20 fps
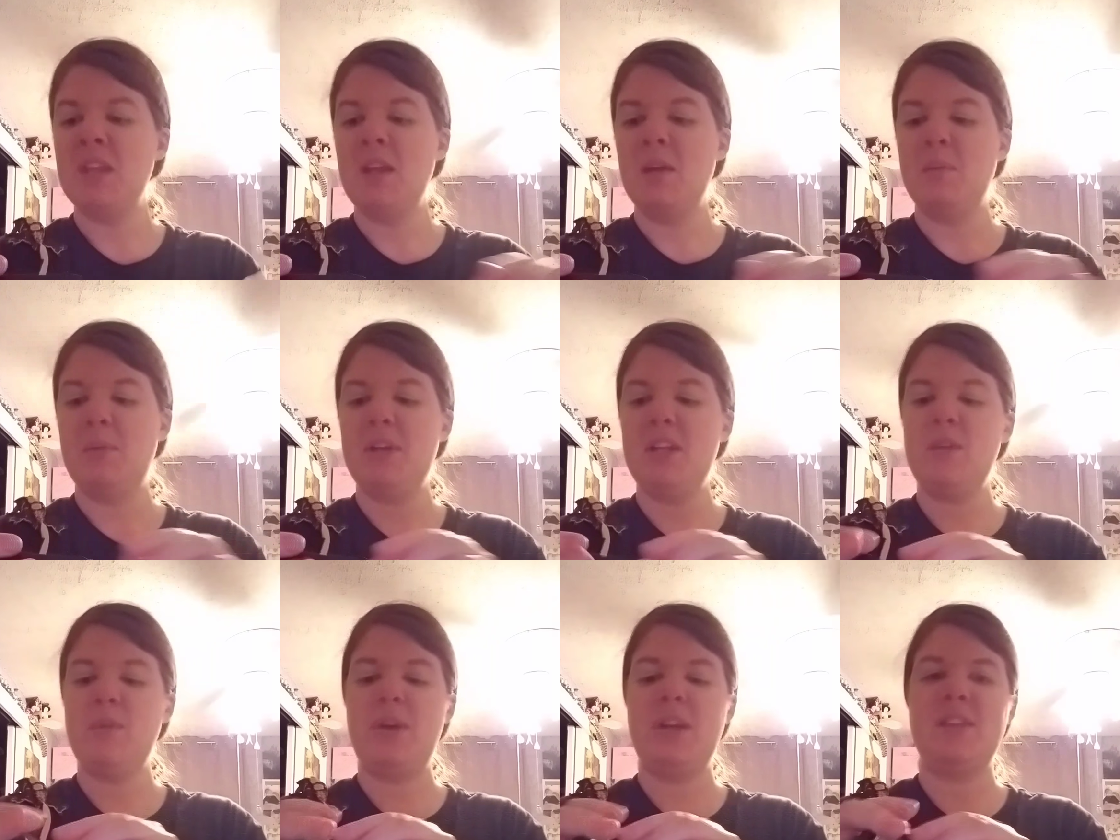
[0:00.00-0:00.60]
But
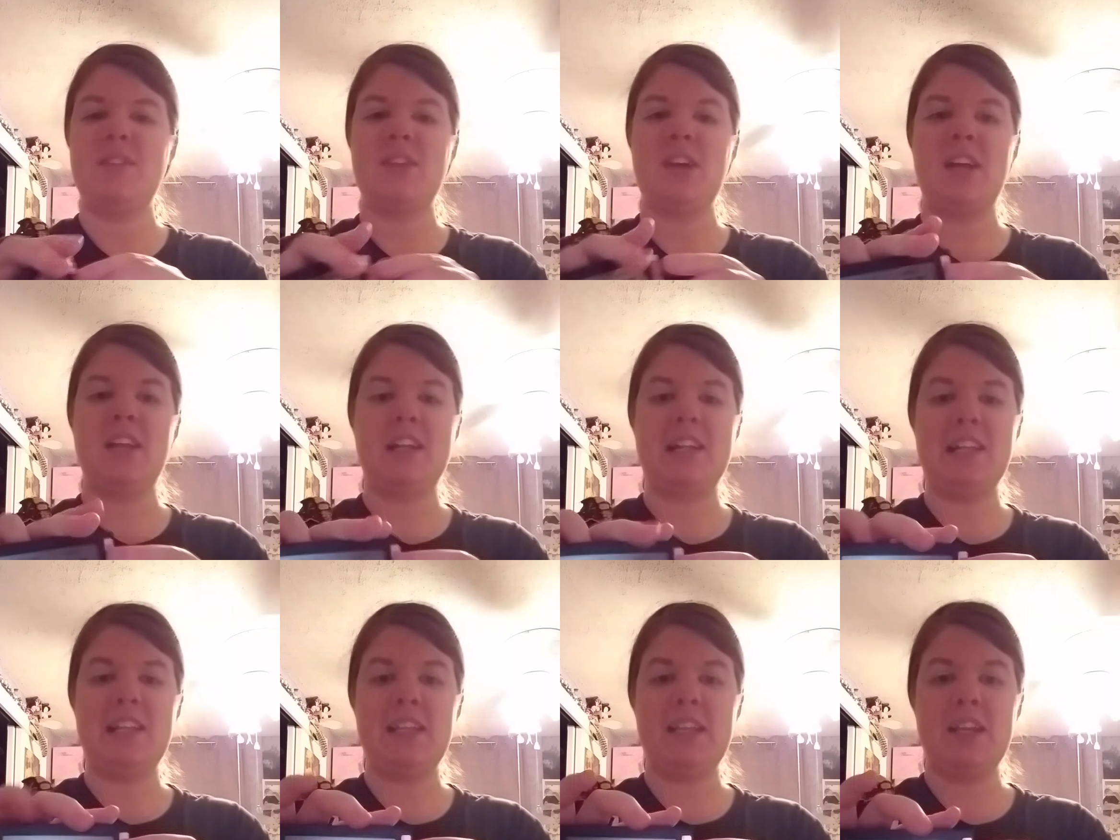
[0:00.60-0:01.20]
anyway, it's got a
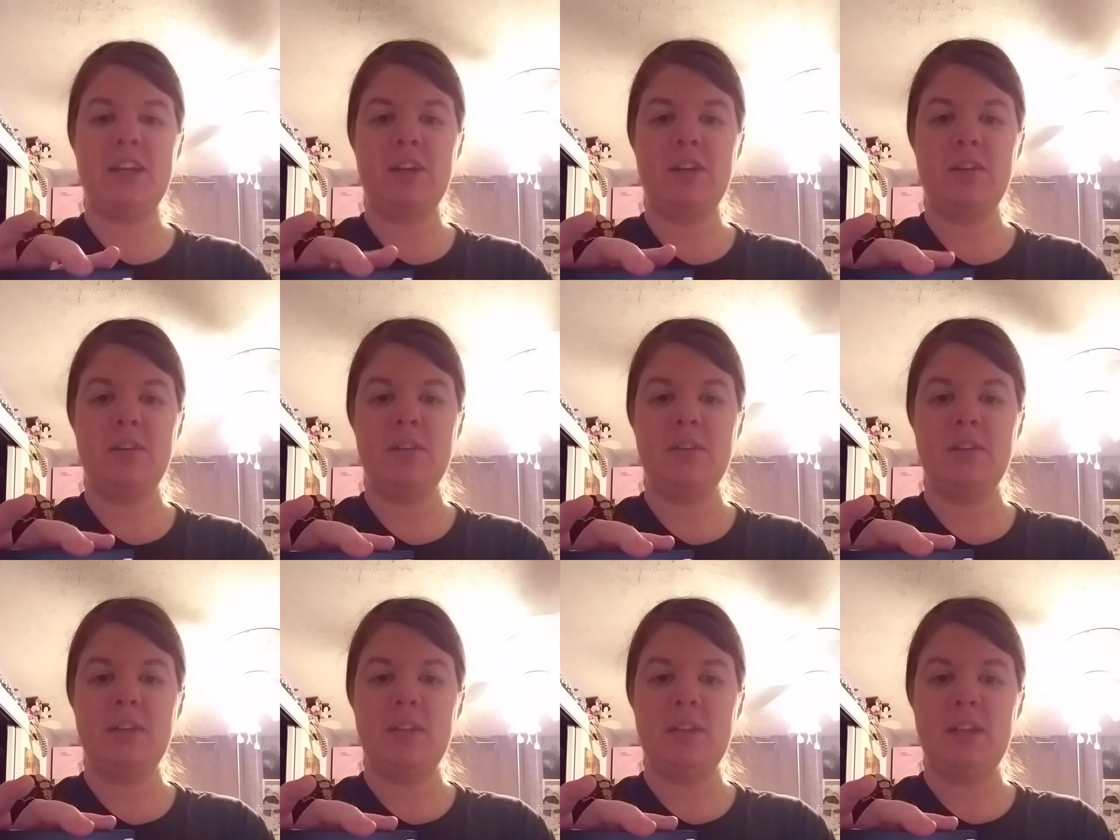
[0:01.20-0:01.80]
clear.
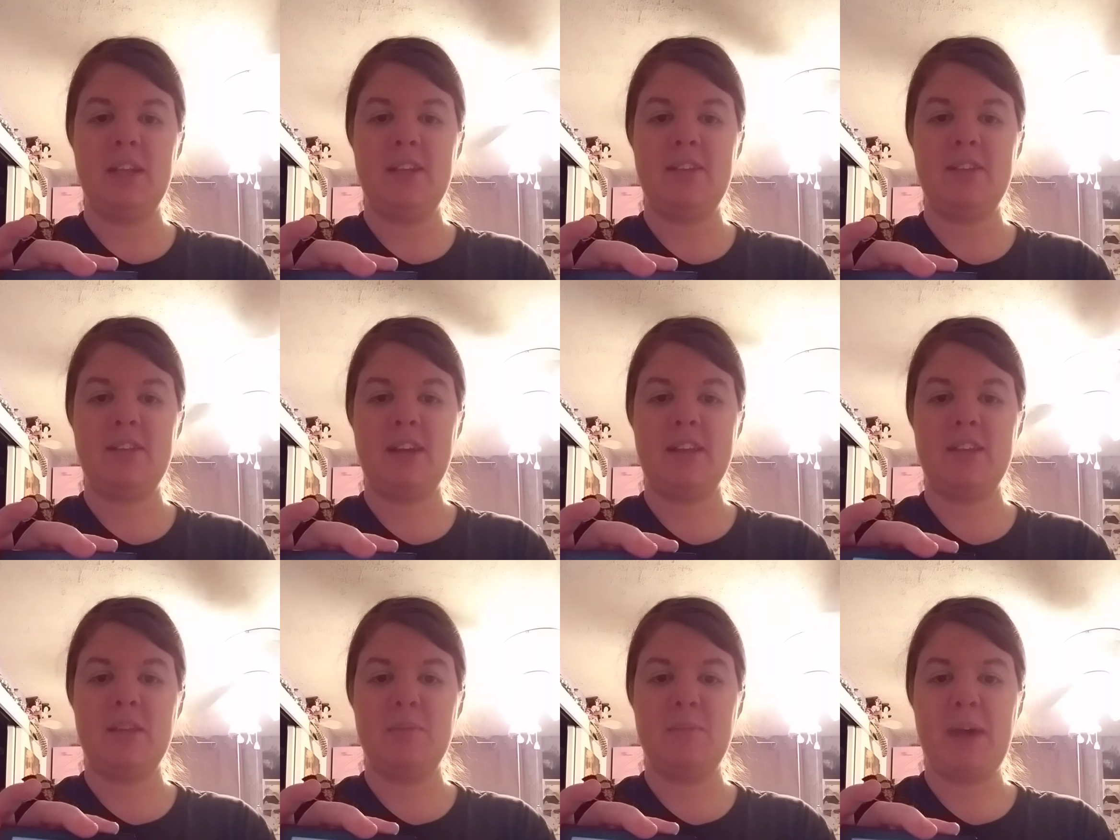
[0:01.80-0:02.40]
It's
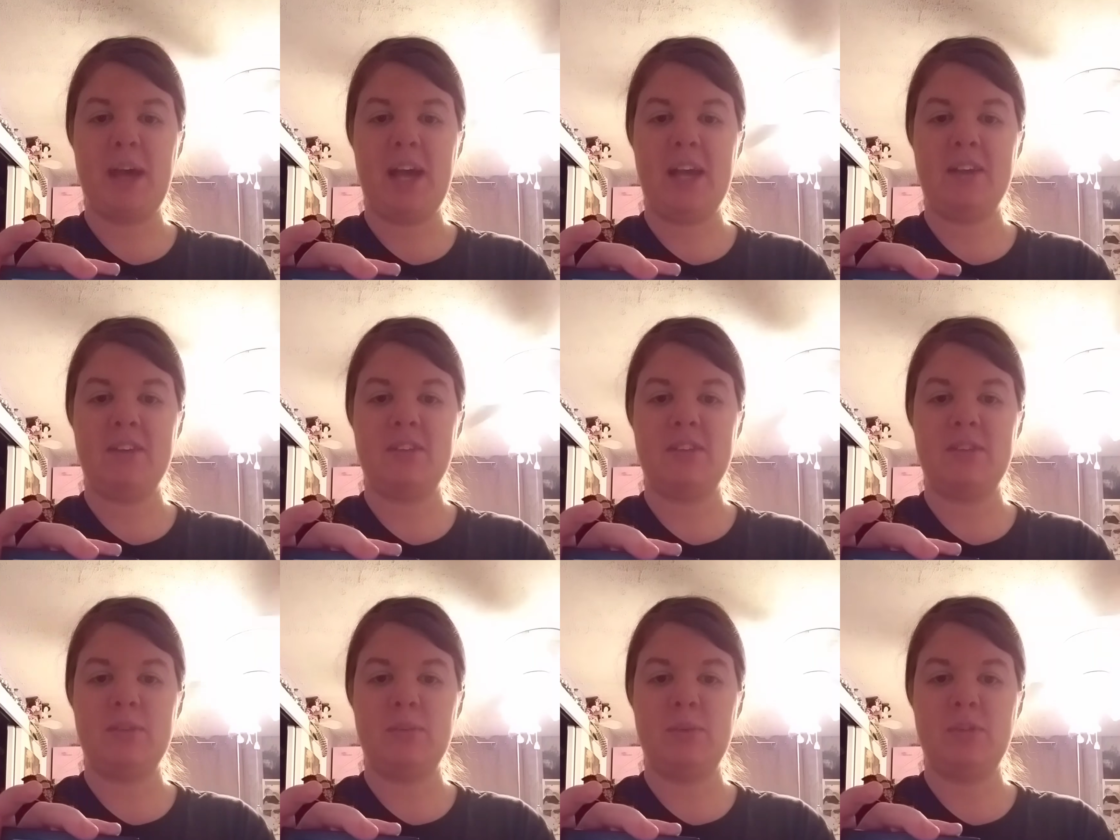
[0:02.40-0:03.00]
got the
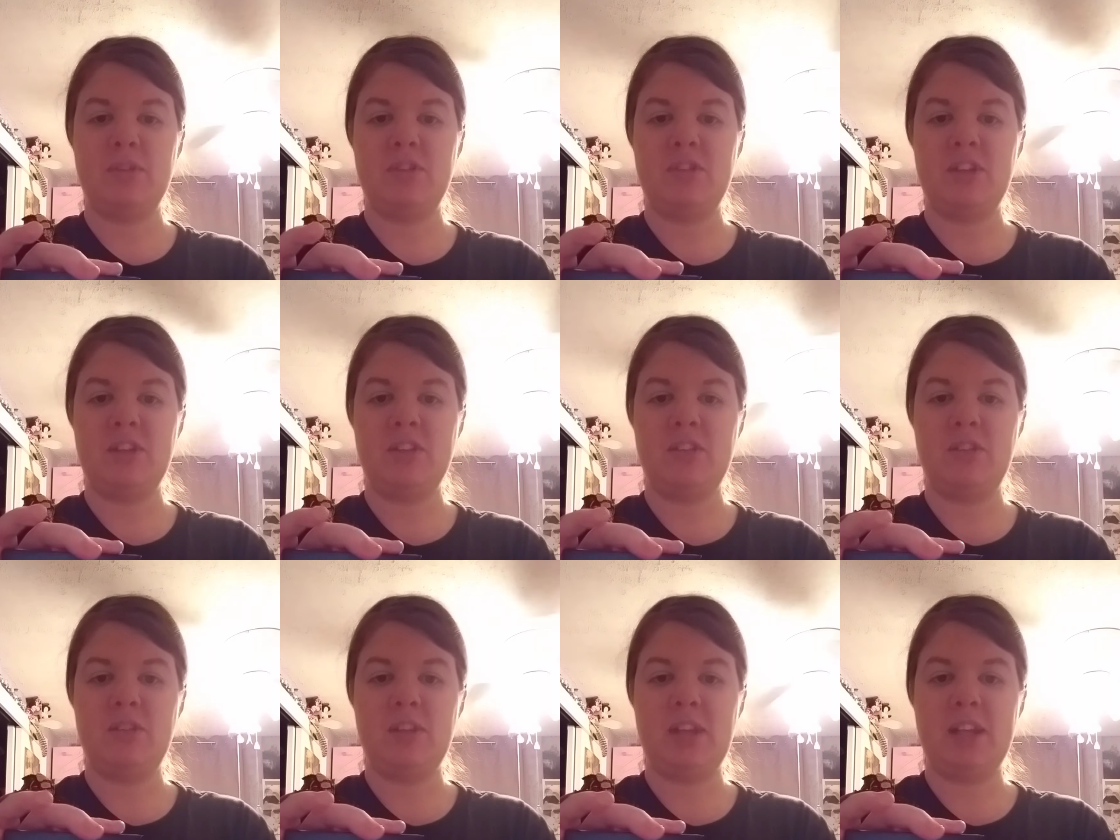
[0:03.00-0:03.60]
max, which
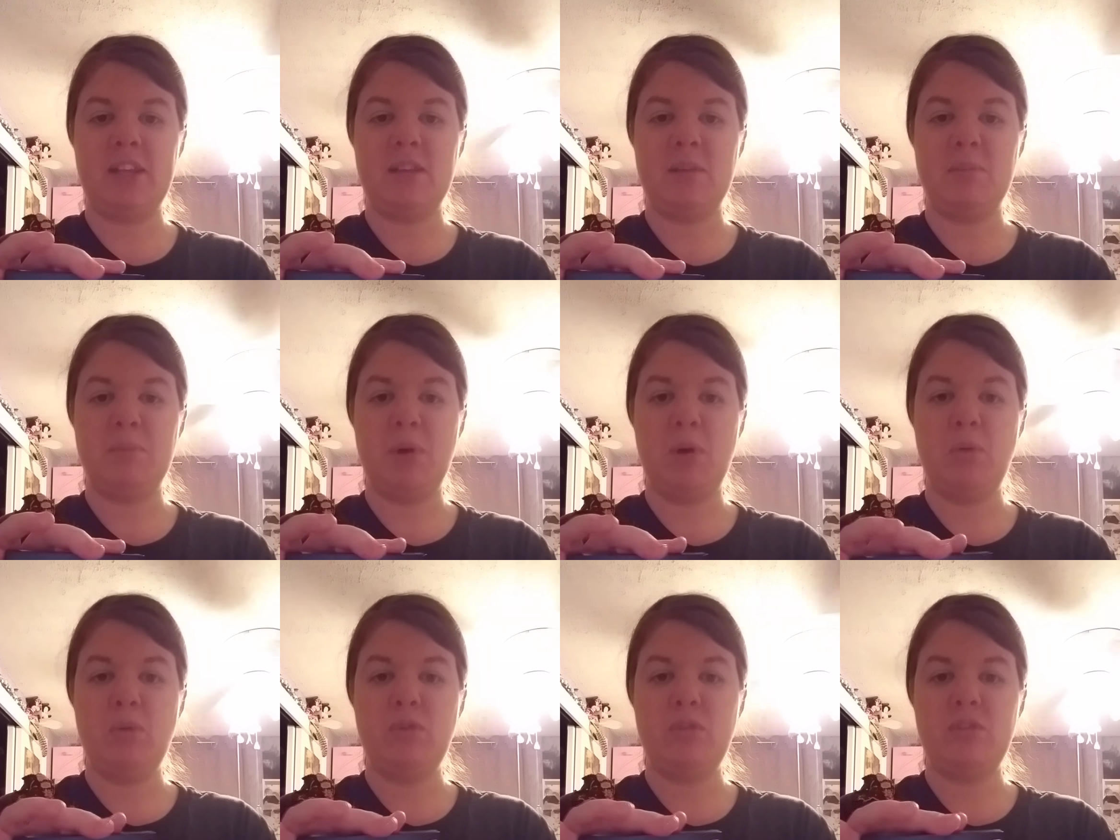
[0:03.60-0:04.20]
tells you like the
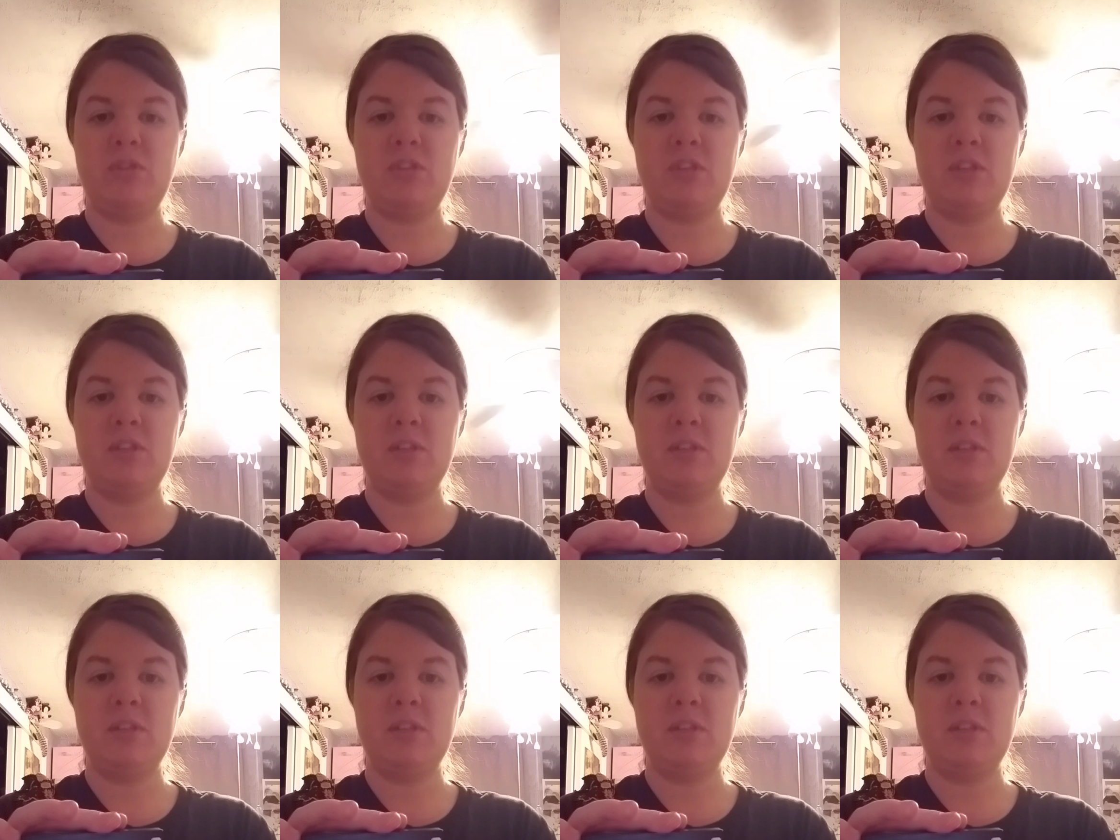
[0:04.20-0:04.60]
most.